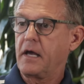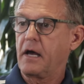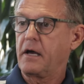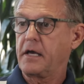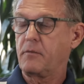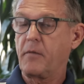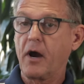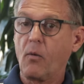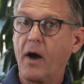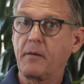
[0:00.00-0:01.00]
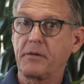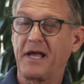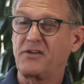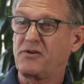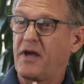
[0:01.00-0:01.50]
Uh, in a marijuana
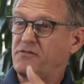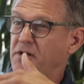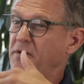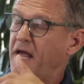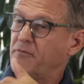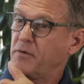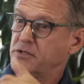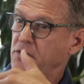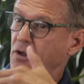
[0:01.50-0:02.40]
plant, you have, generally have much